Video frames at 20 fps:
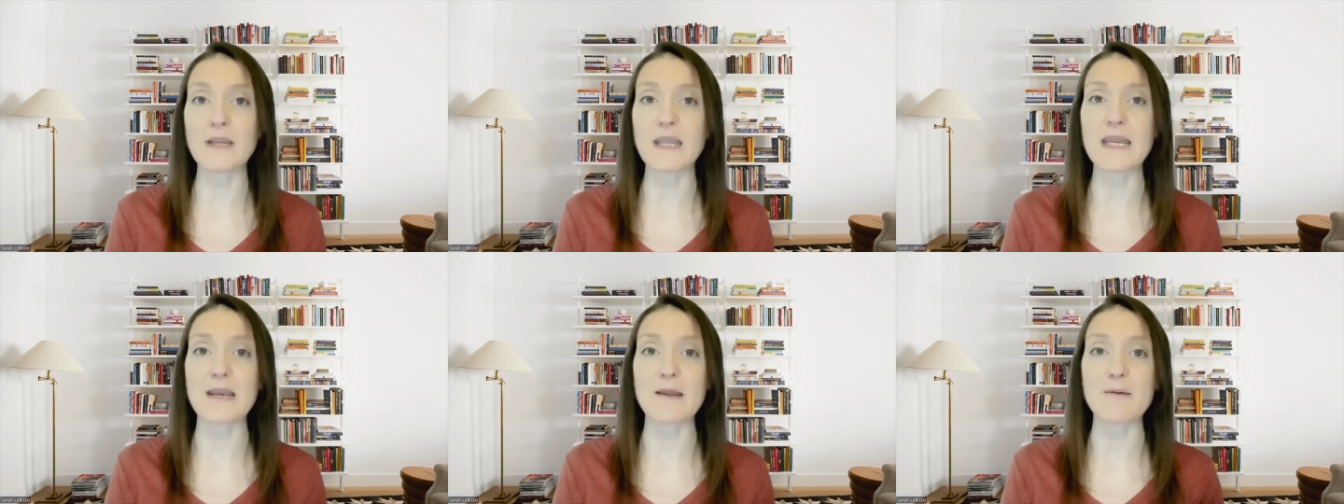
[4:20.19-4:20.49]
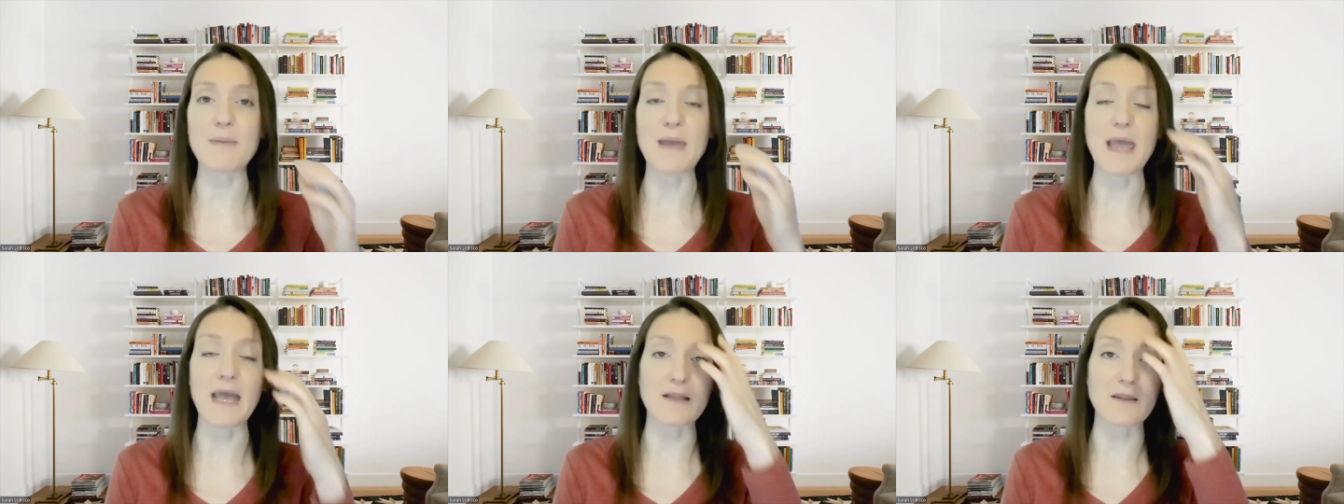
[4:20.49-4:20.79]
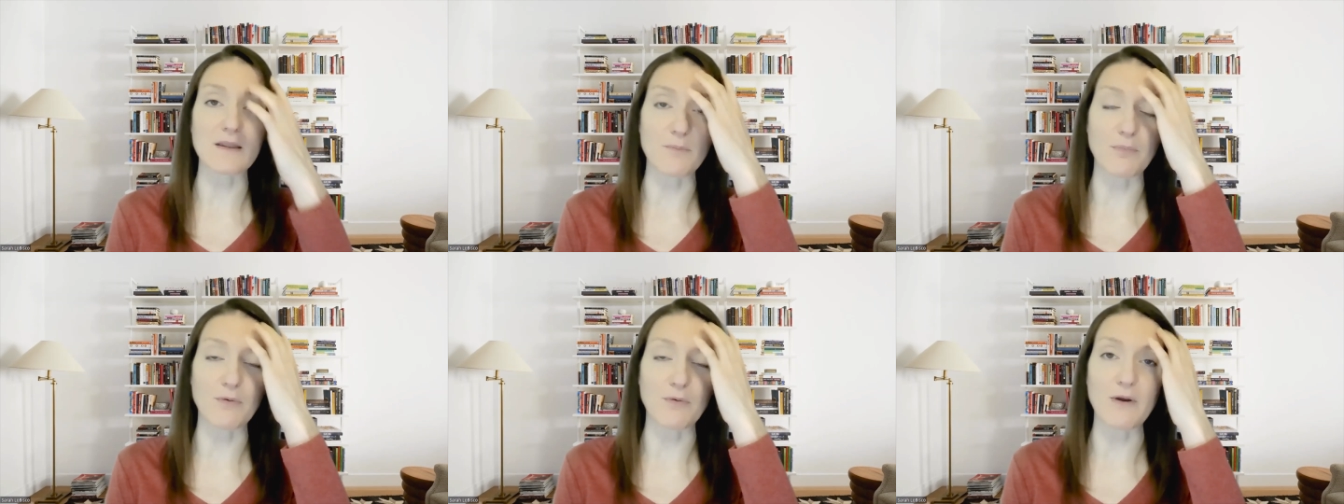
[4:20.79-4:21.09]
can impact
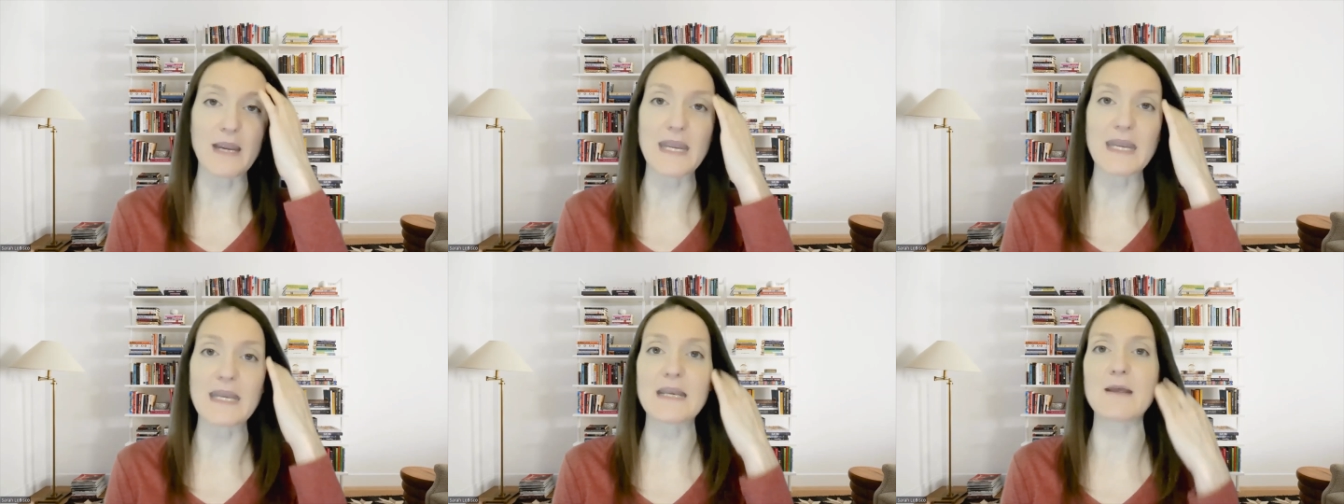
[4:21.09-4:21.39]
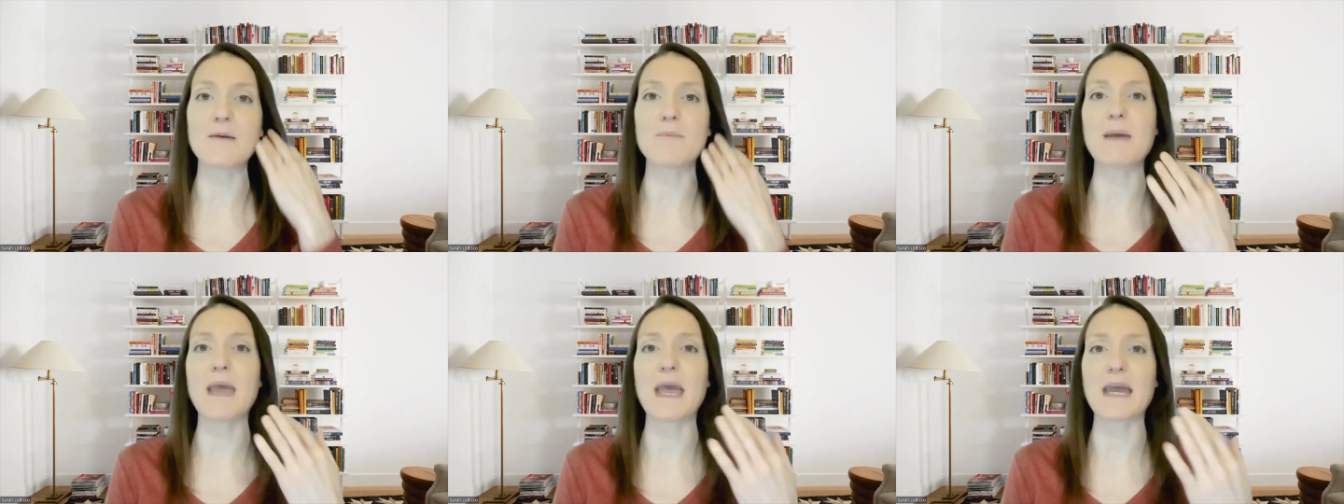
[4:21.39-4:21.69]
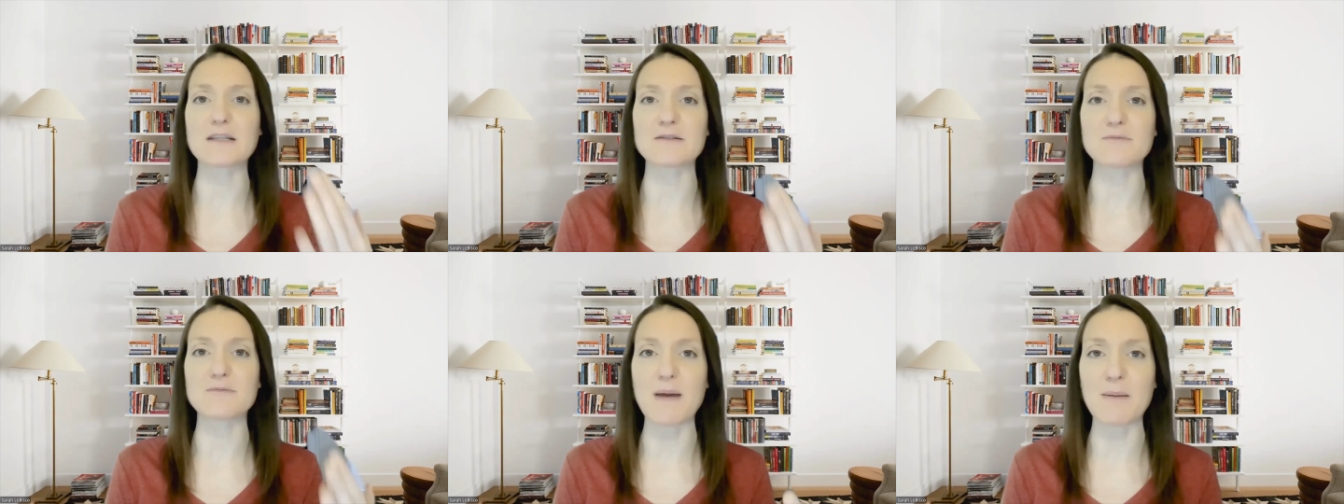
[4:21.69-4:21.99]
the brain,
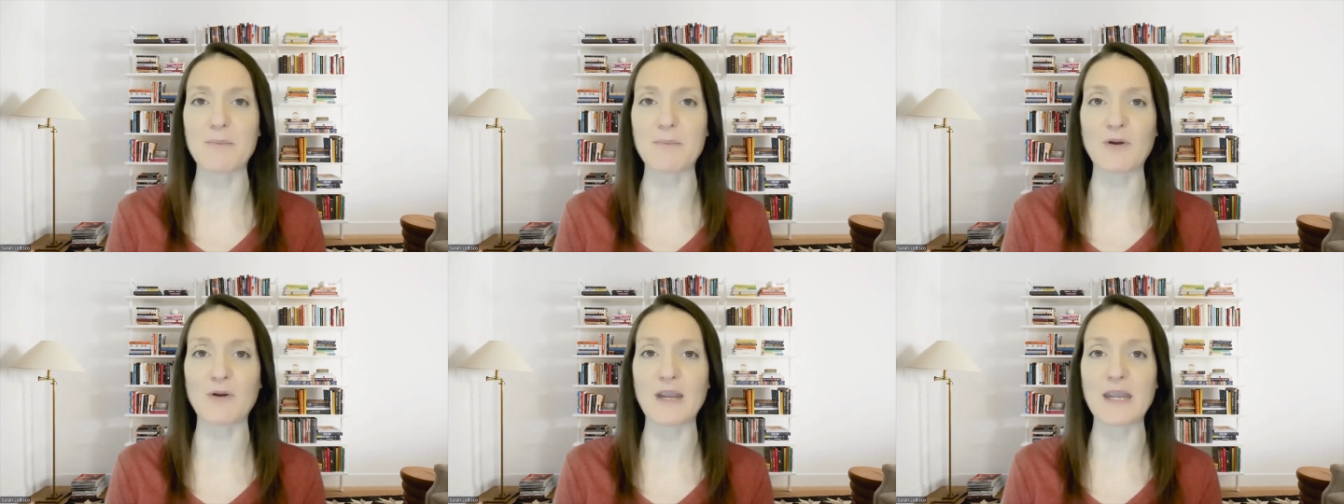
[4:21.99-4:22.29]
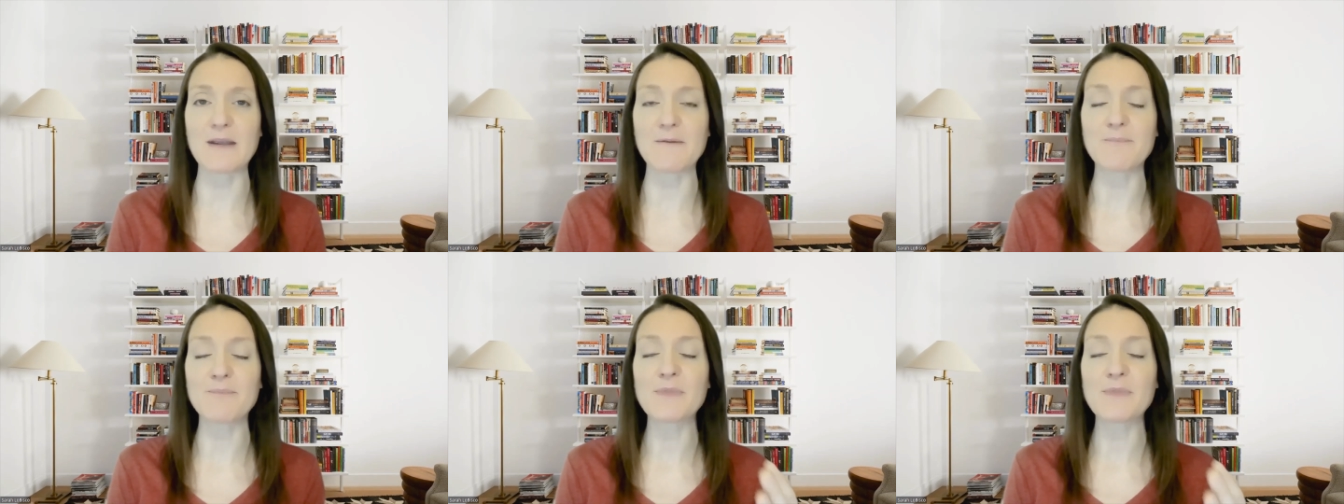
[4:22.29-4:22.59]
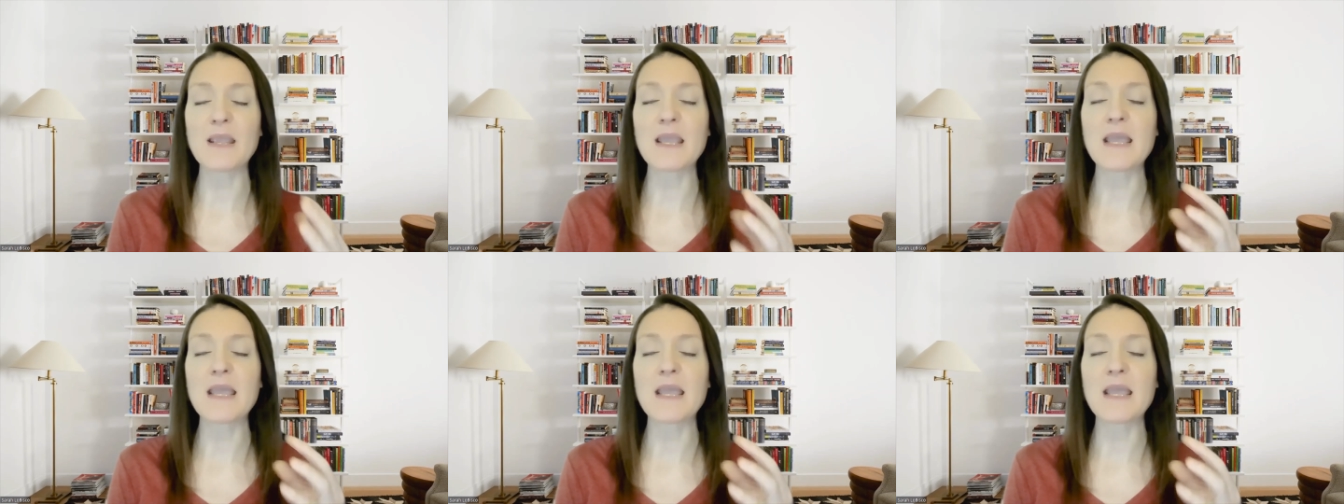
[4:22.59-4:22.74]
impact memory.